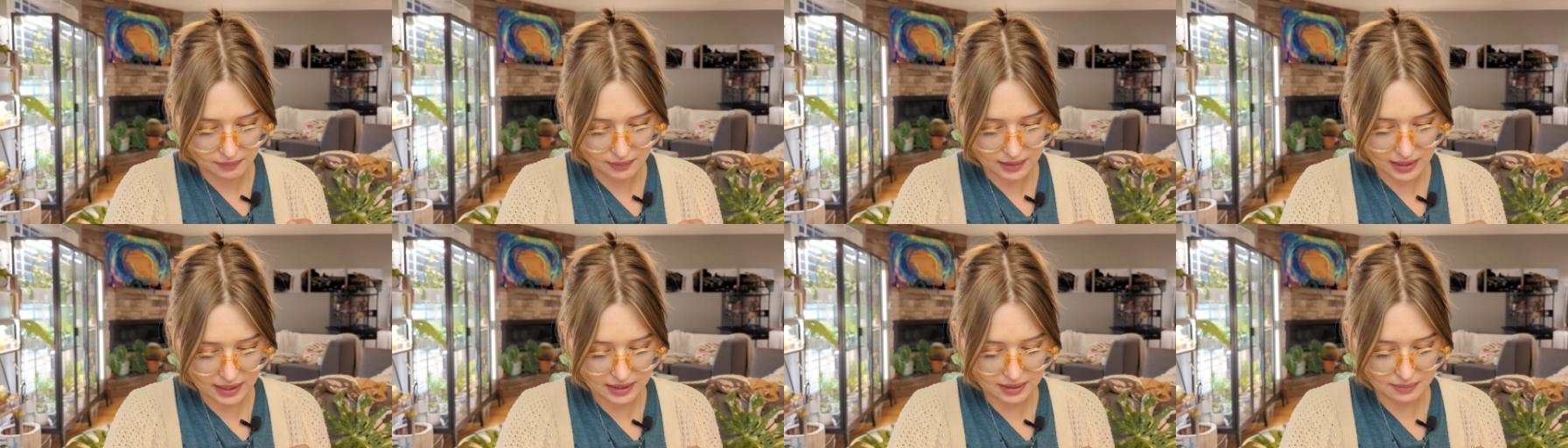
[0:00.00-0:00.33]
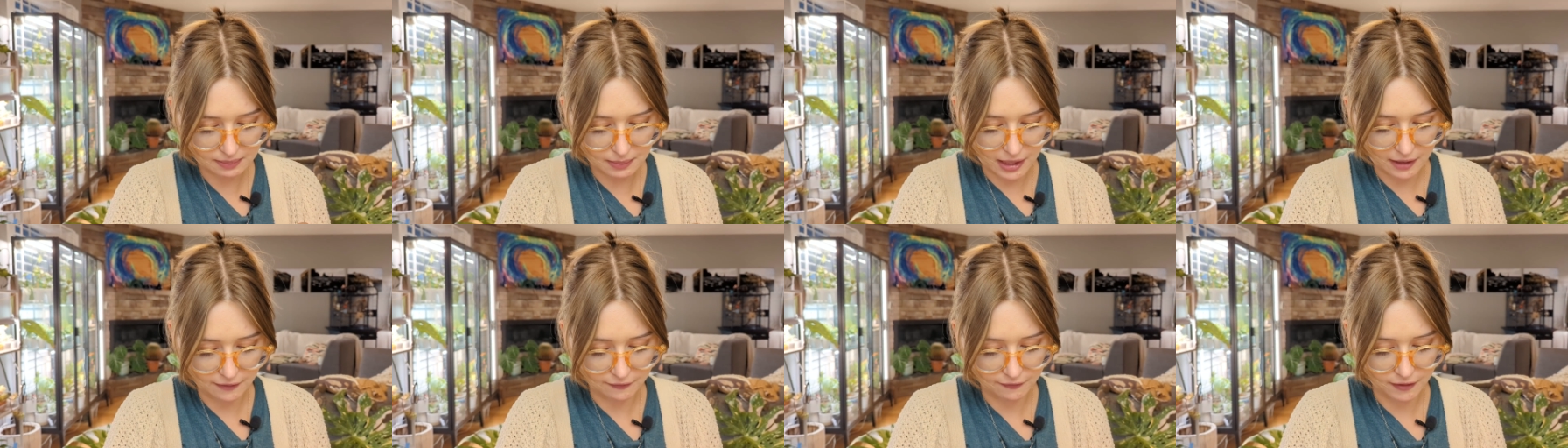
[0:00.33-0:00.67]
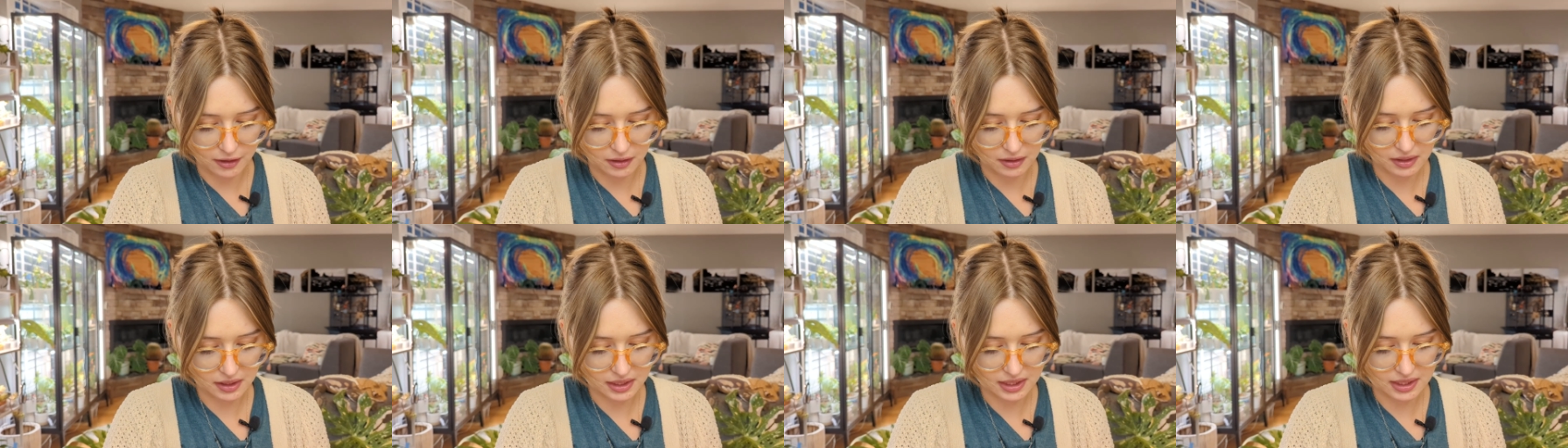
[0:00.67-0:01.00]
That's my
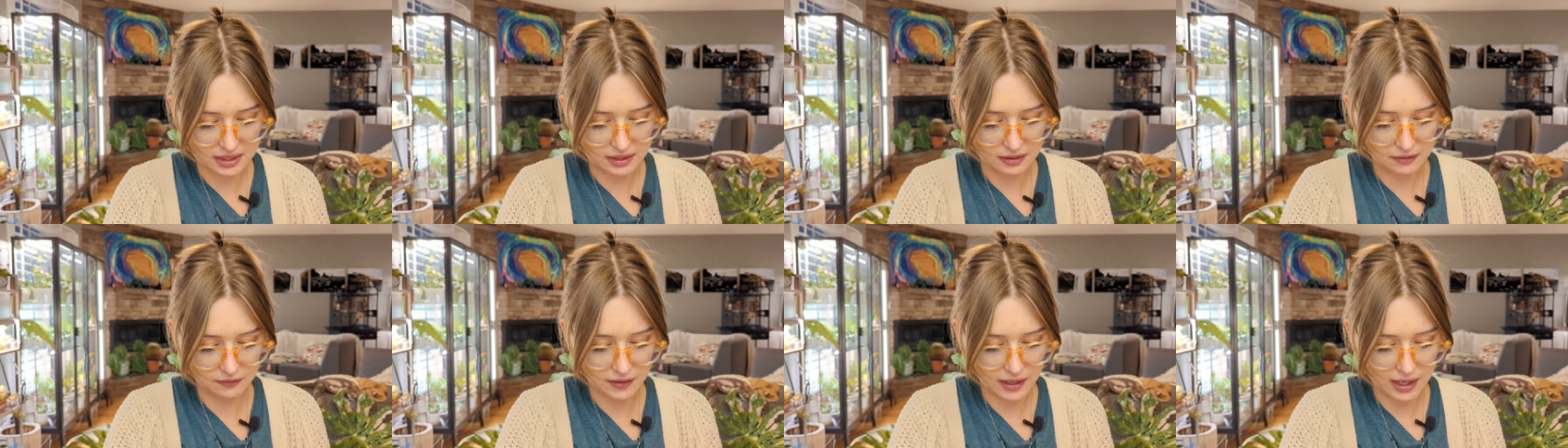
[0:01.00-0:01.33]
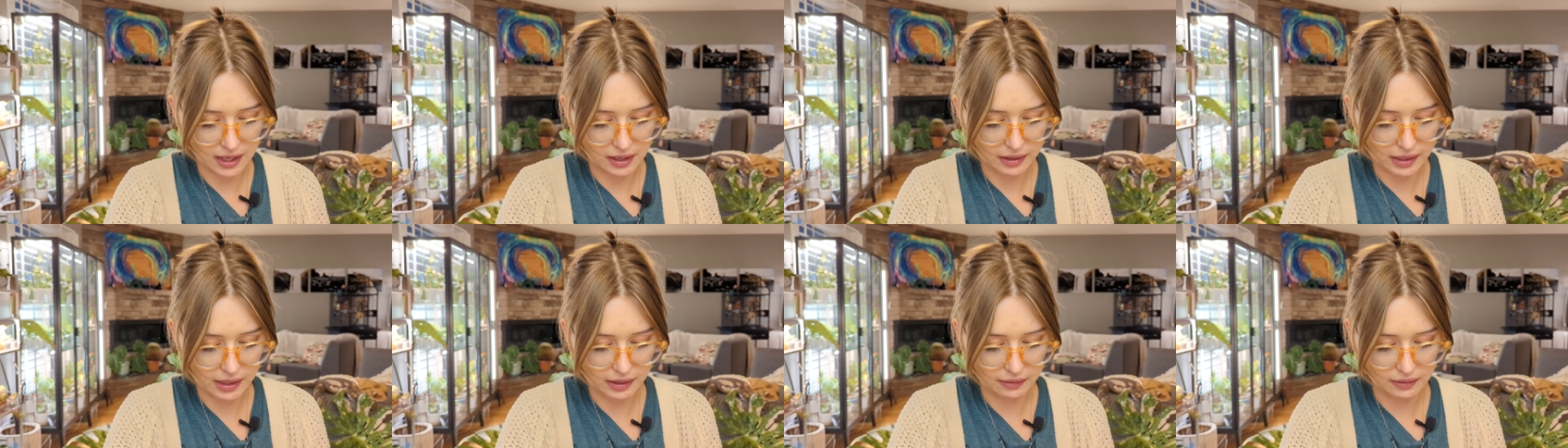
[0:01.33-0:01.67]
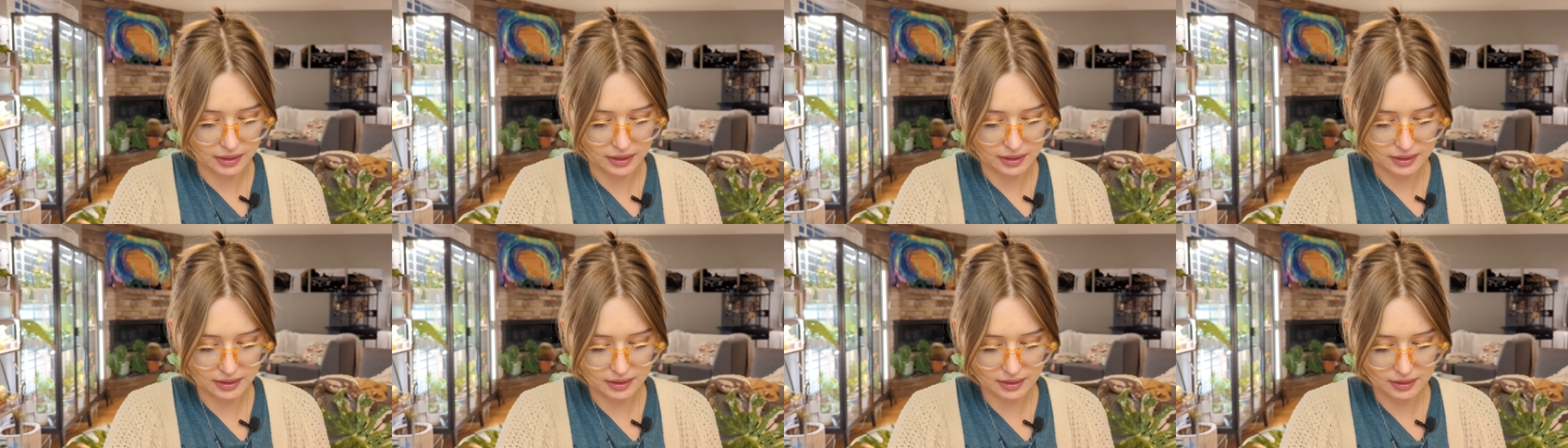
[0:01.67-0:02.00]
fault because of how I
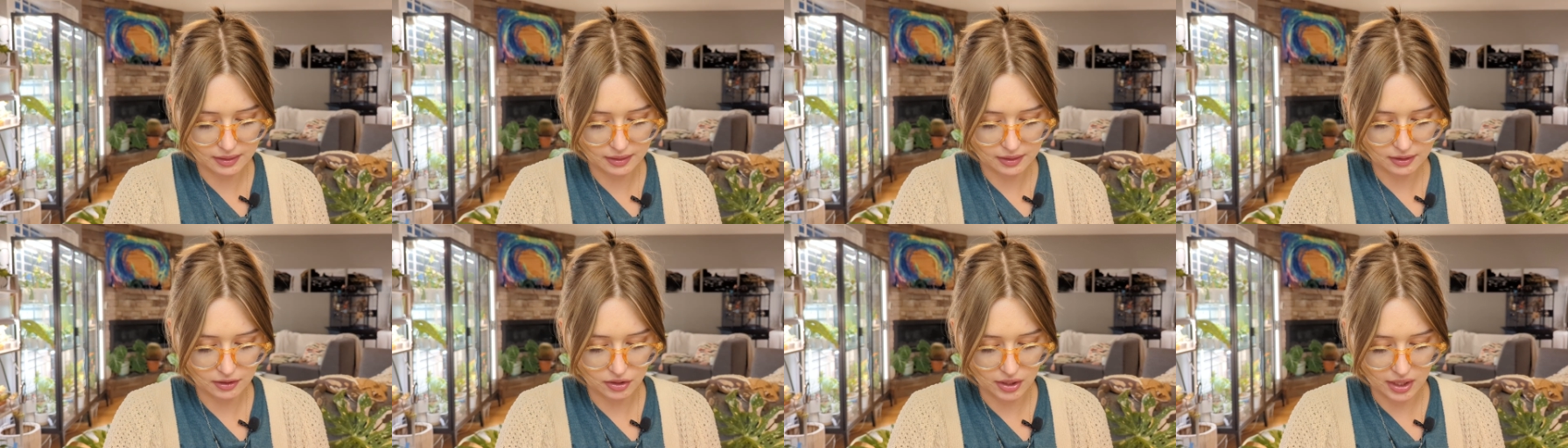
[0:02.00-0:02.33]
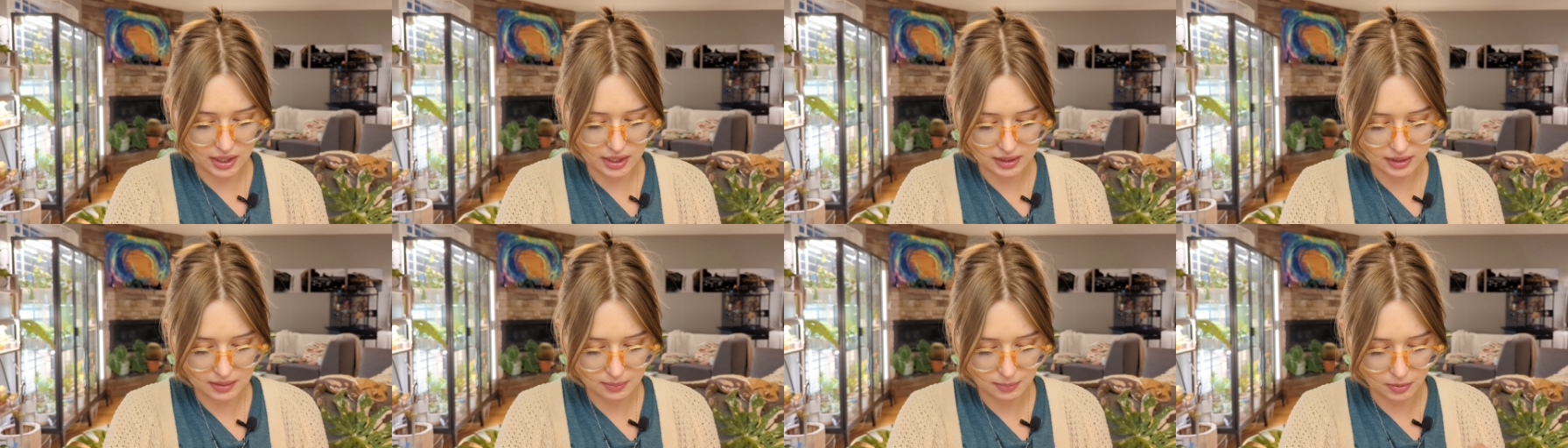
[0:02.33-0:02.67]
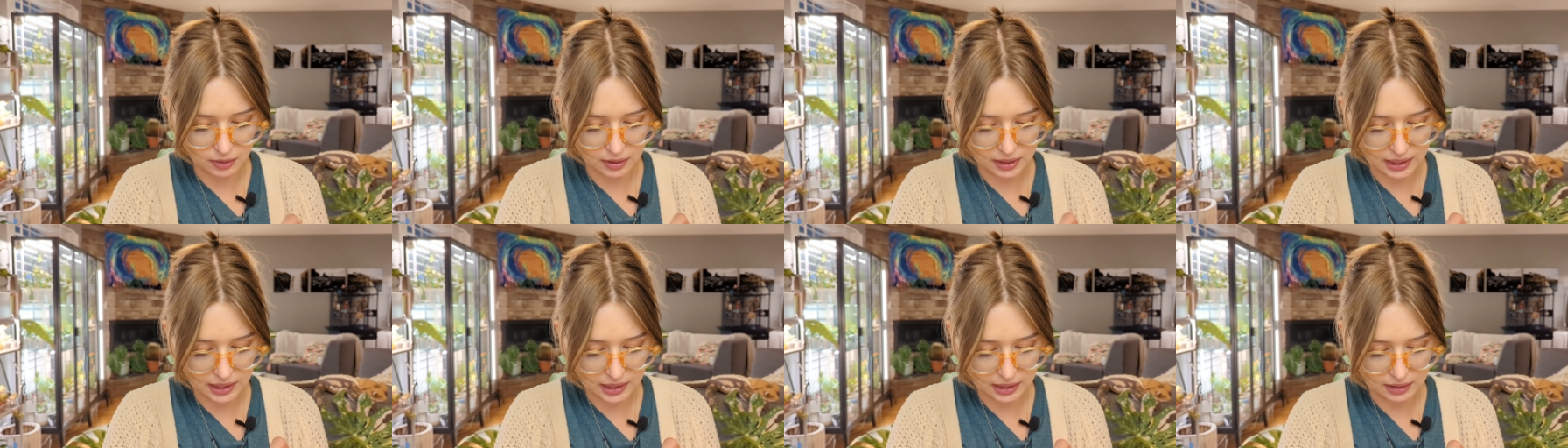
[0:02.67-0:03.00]
was
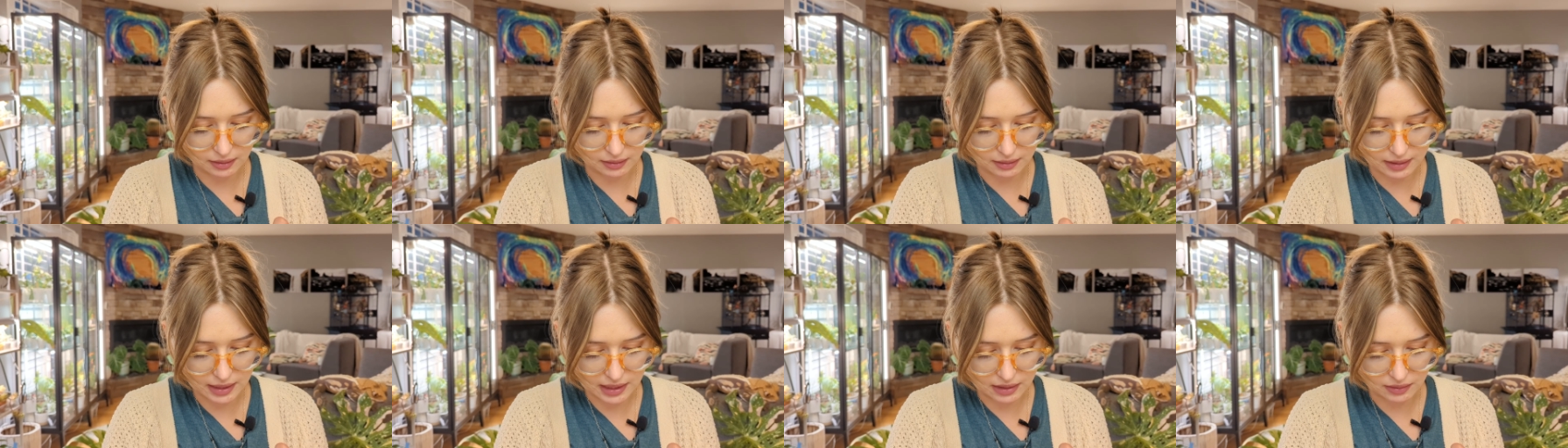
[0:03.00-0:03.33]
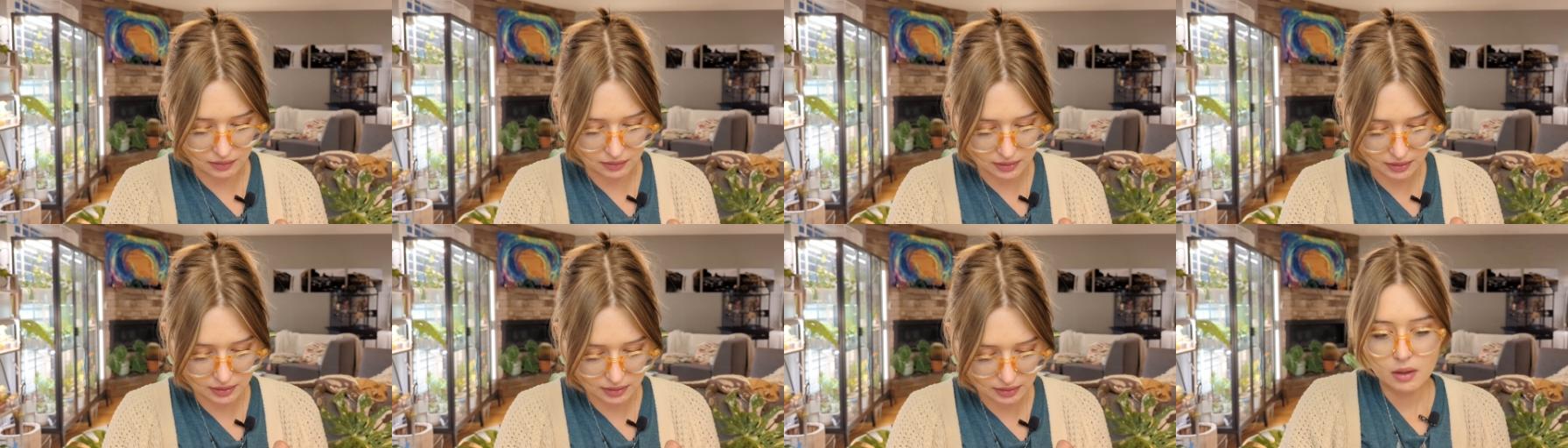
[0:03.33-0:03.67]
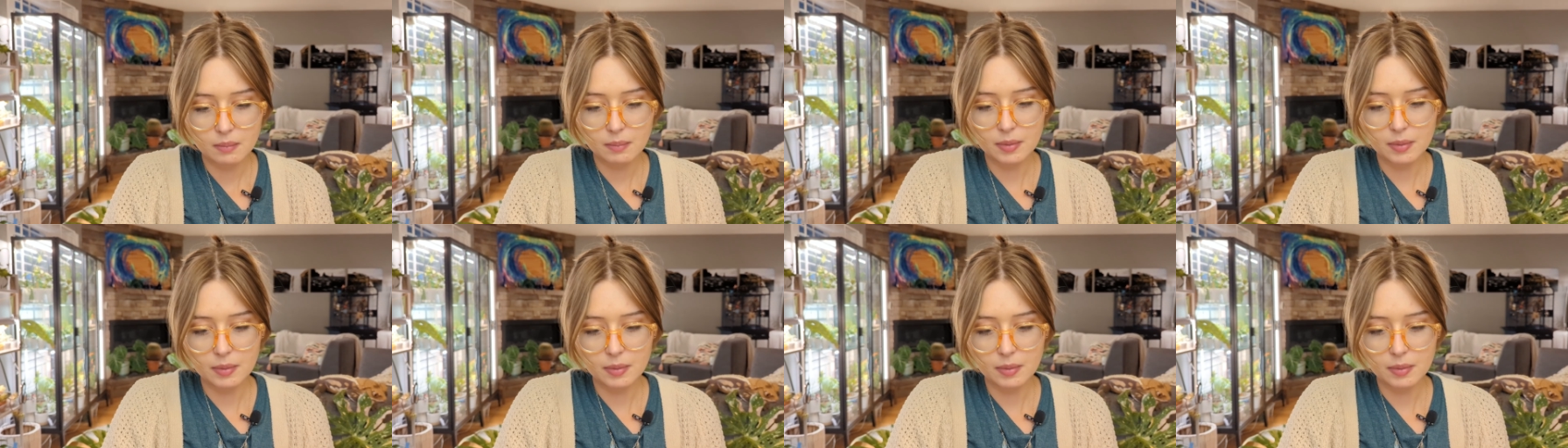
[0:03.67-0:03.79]
transporting it around.